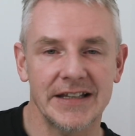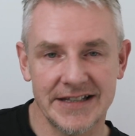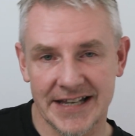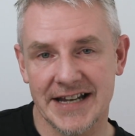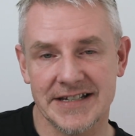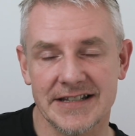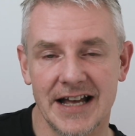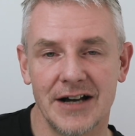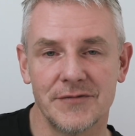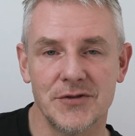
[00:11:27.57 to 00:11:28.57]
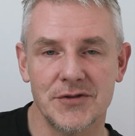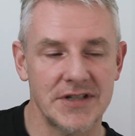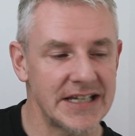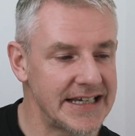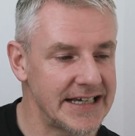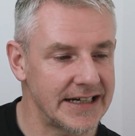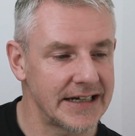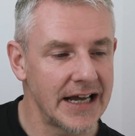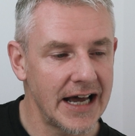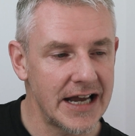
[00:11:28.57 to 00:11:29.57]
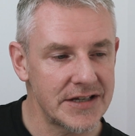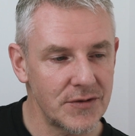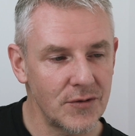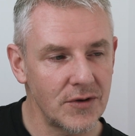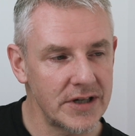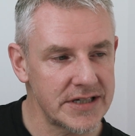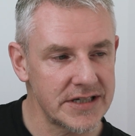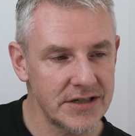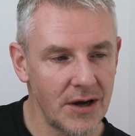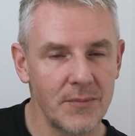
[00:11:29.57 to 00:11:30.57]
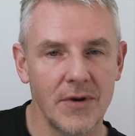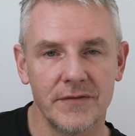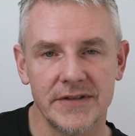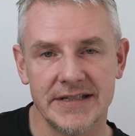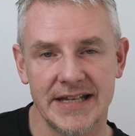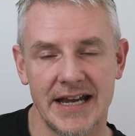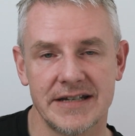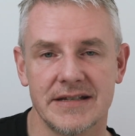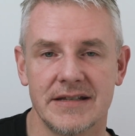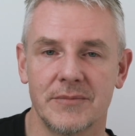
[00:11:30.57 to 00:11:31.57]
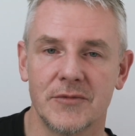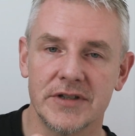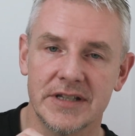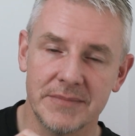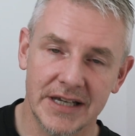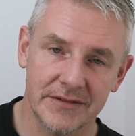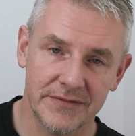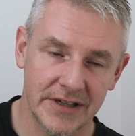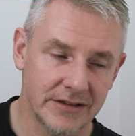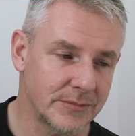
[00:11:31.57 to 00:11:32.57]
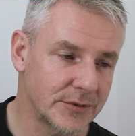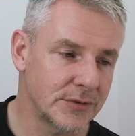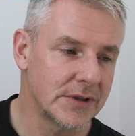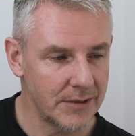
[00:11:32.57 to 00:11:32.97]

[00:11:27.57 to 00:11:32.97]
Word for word: The textures that I've used here is only some of the textures that I'm going to make available.